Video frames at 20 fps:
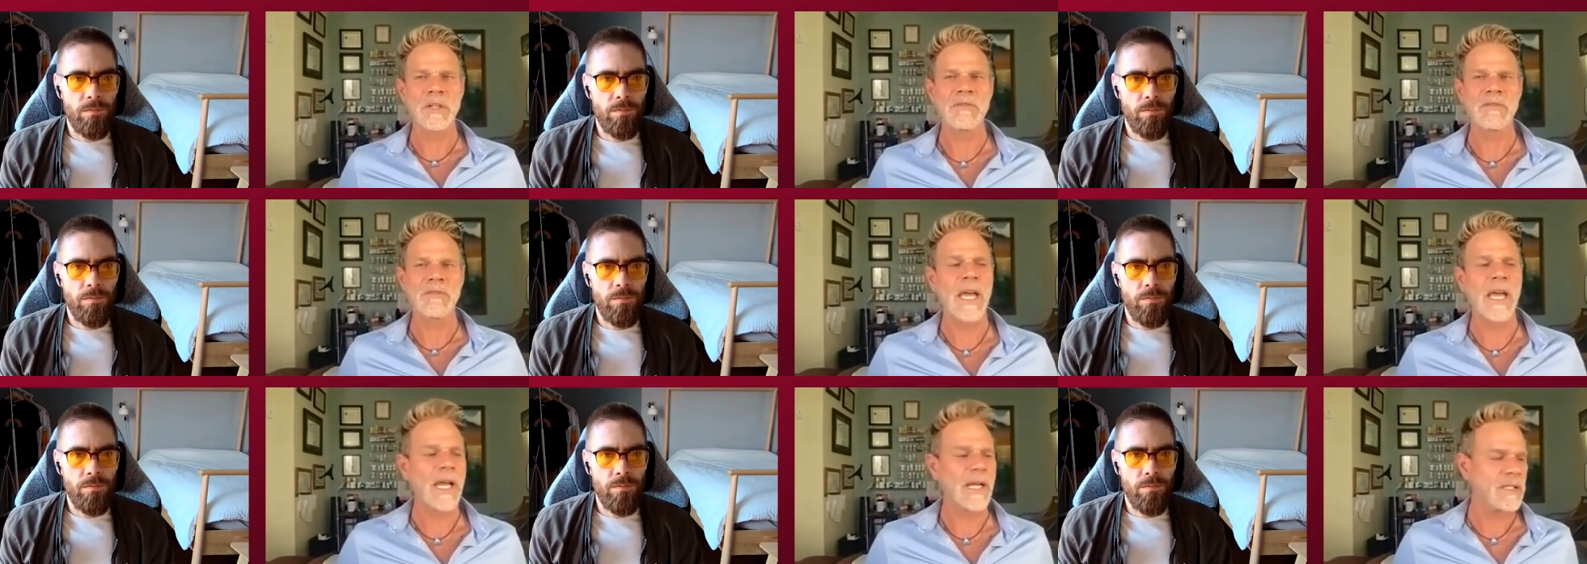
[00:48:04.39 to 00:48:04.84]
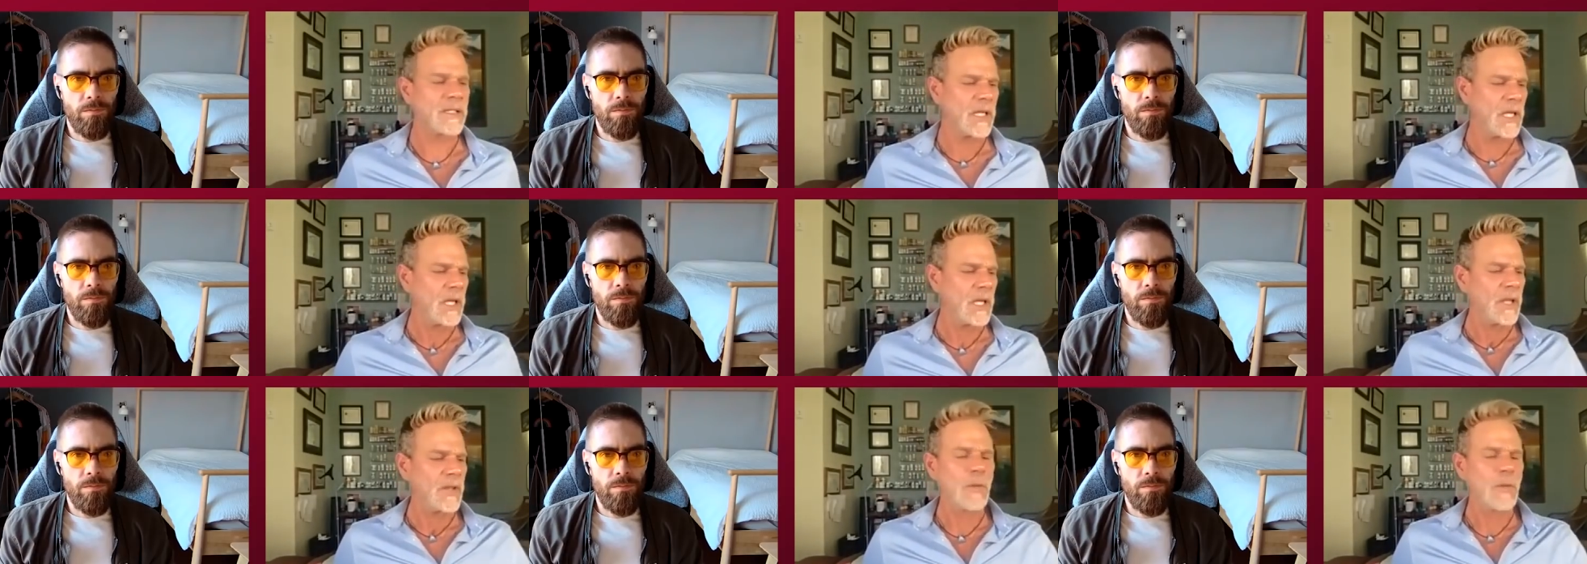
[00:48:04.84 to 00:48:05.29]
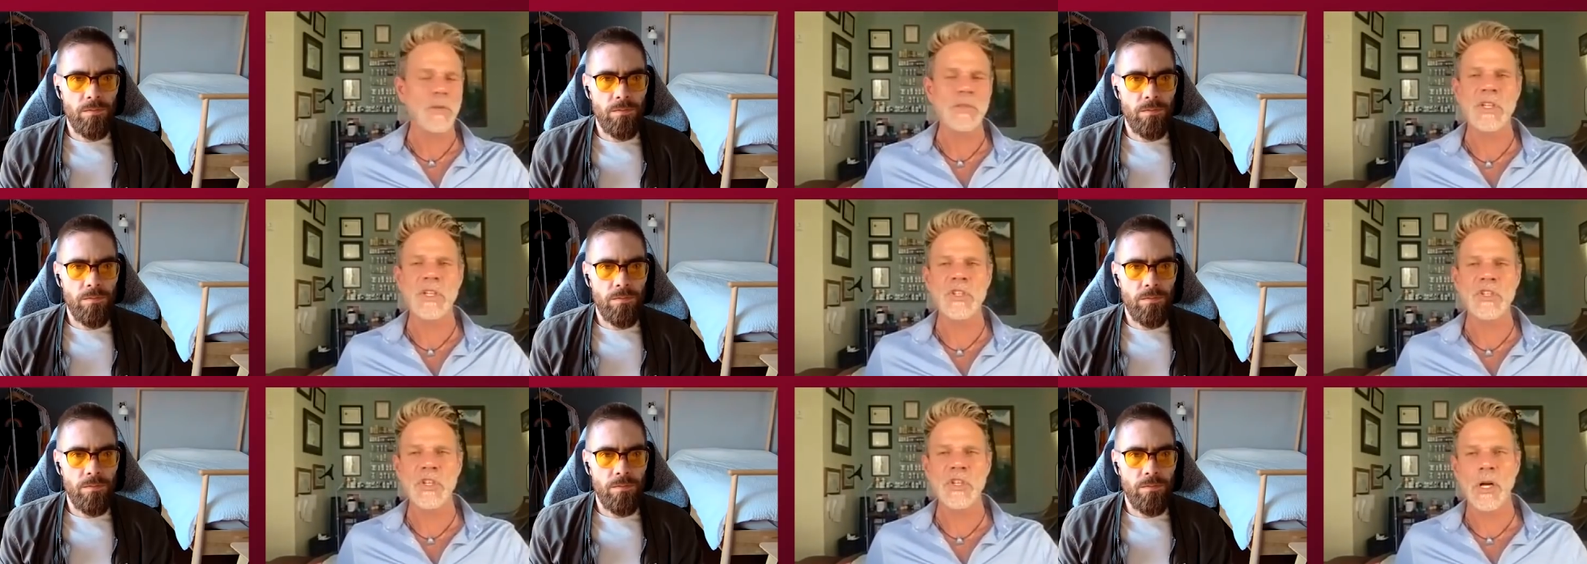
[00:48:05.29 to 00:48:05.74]
Speaker 1: In fact, there was
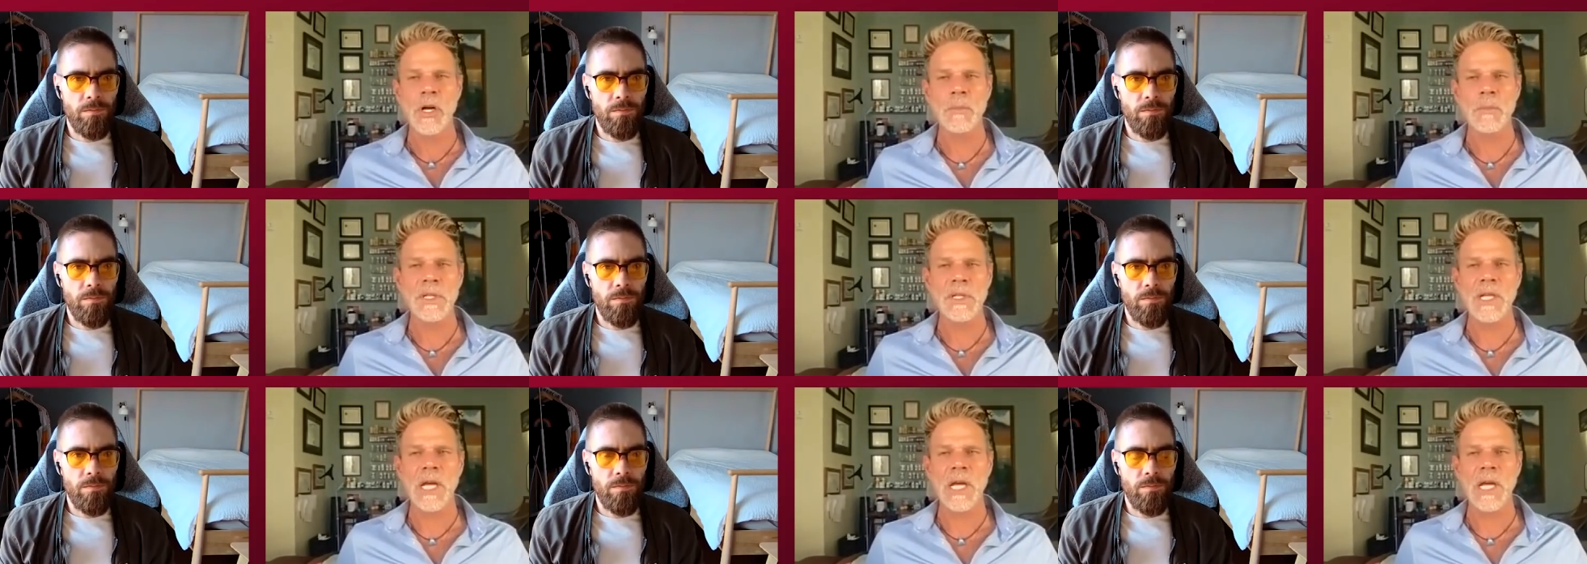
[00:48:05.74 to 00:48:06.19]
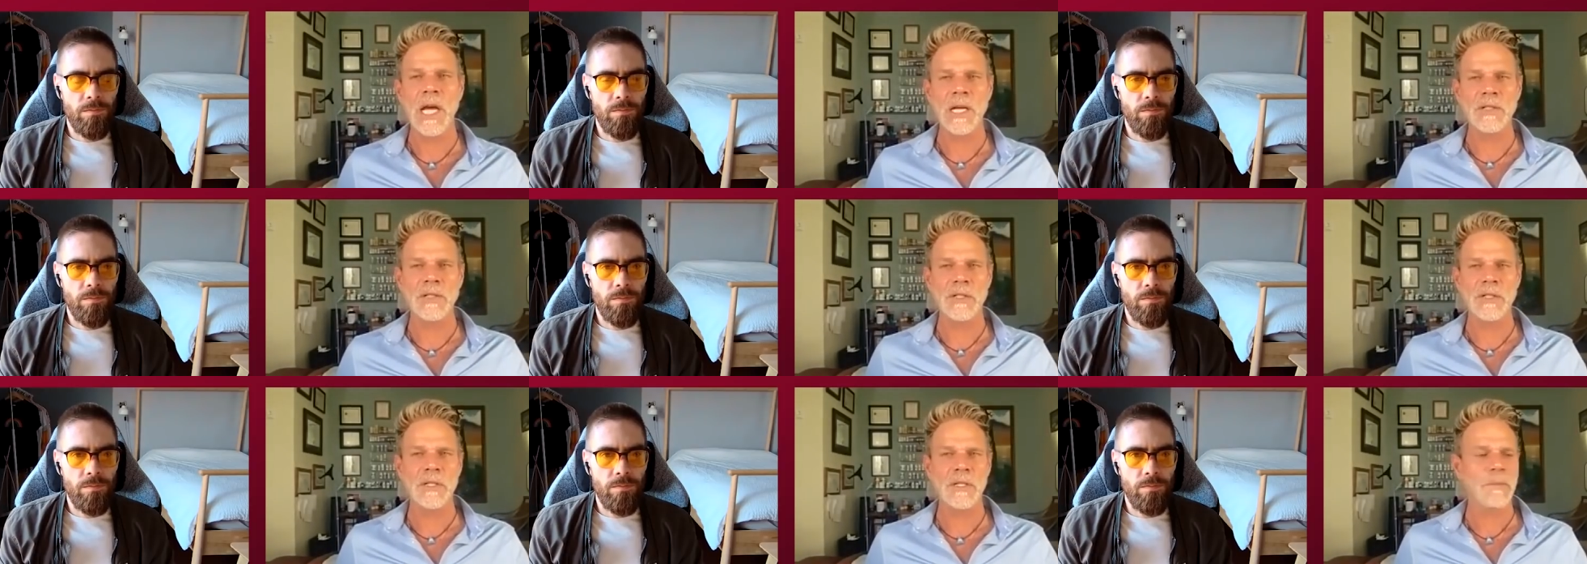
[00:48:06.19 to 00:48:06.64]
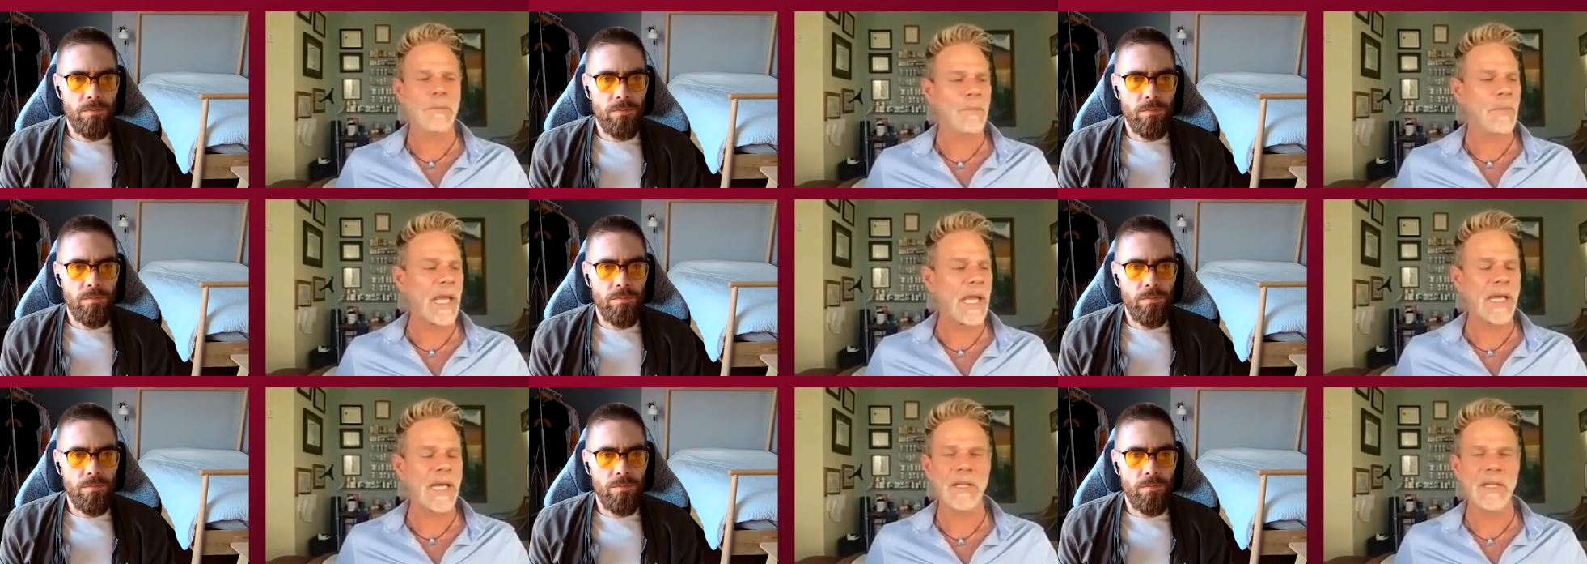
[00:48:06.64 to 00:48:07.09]
a German doctor
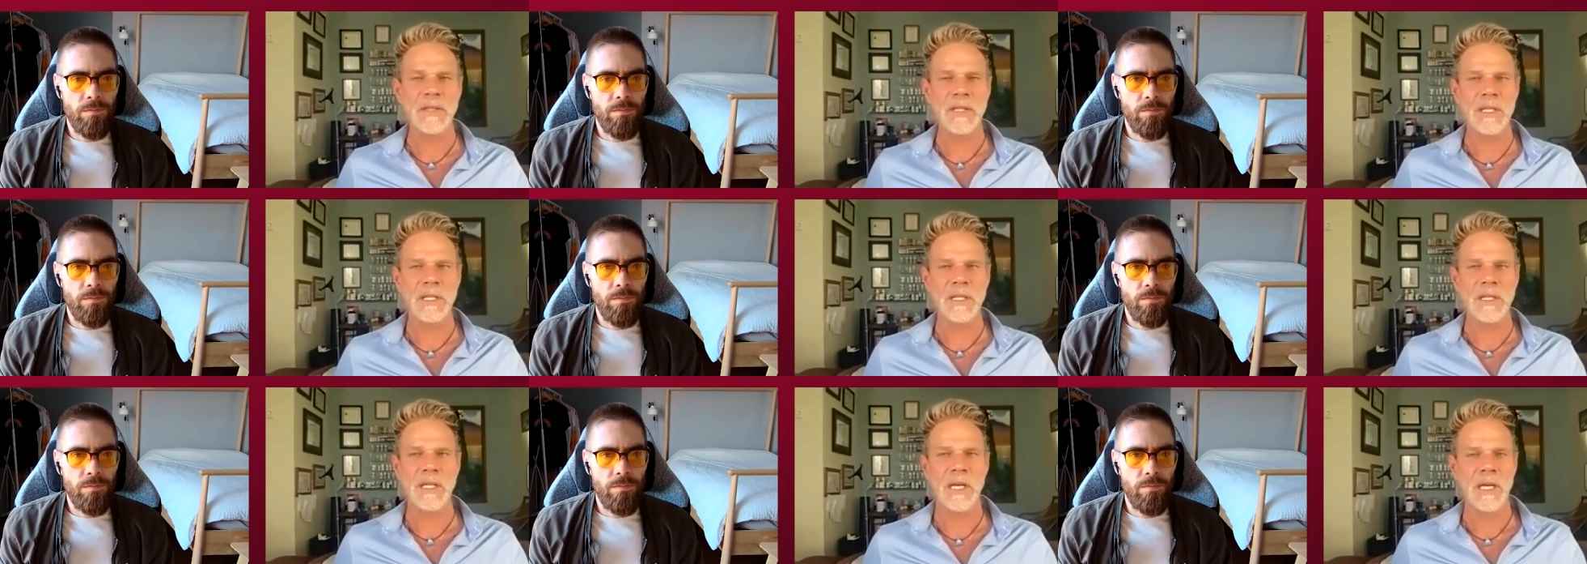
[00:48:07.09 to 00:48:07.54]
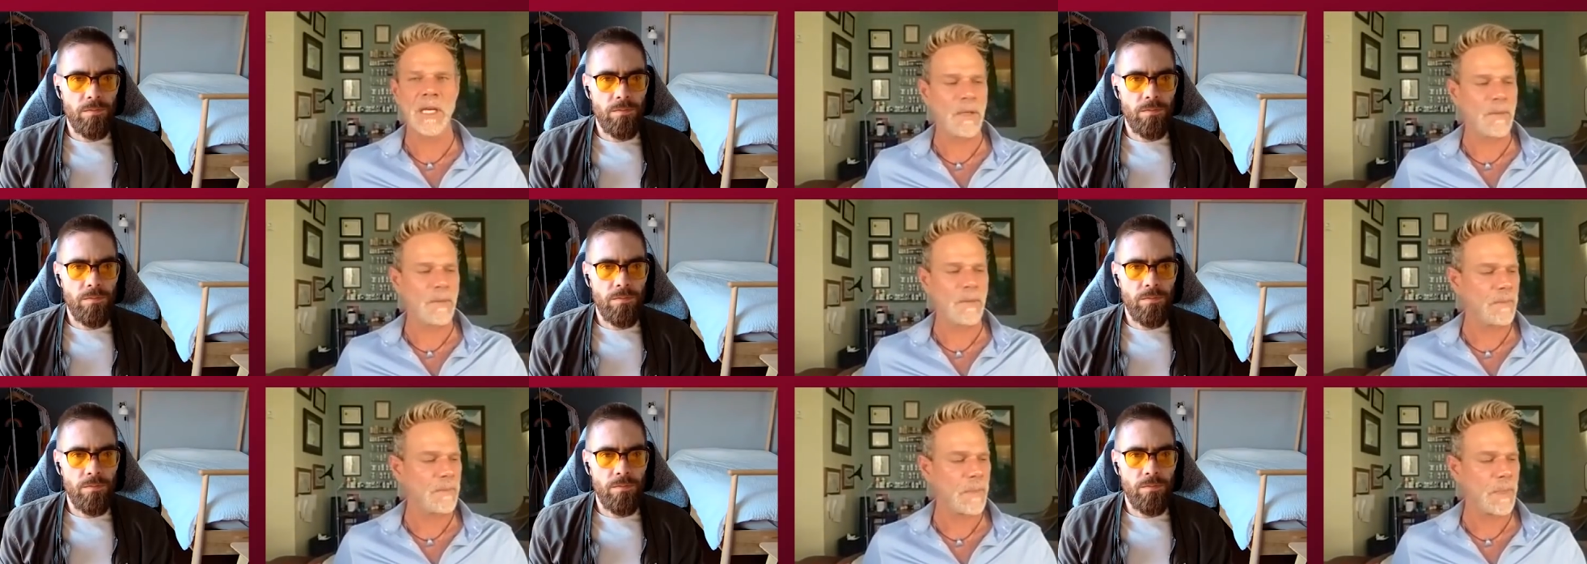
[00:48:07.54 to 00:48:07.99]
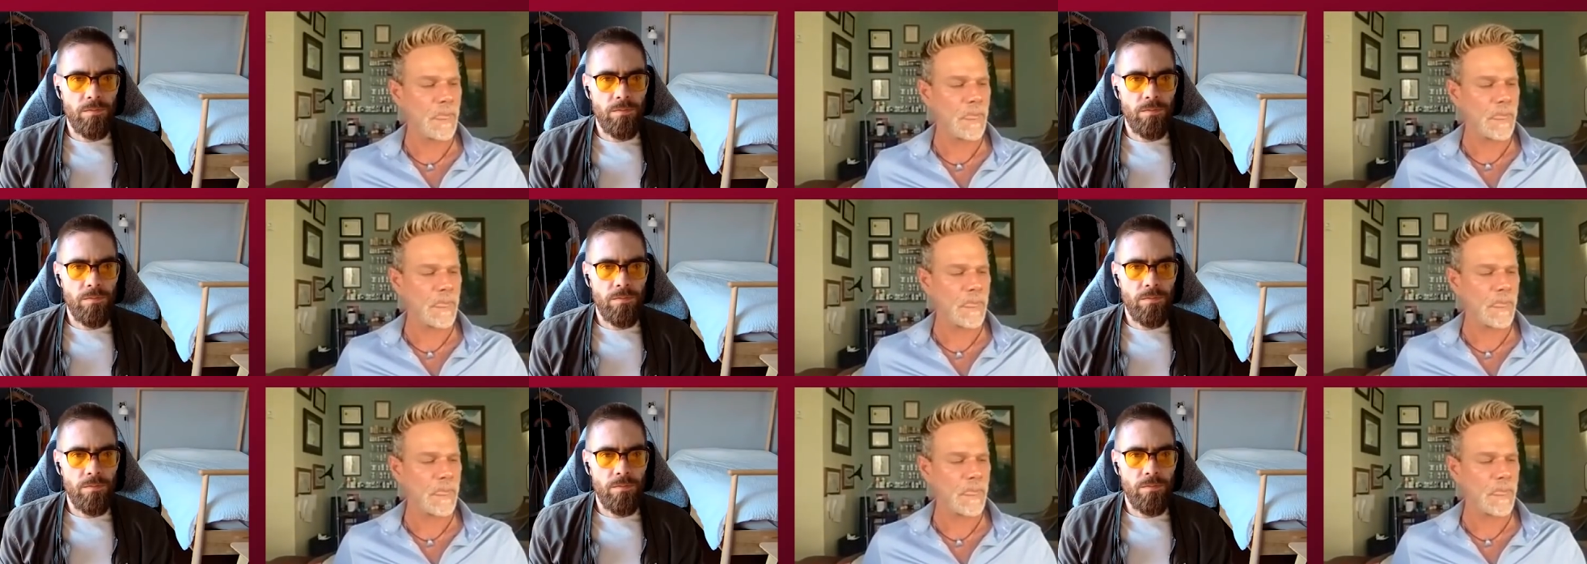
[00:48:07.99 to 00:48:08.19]
back in the um,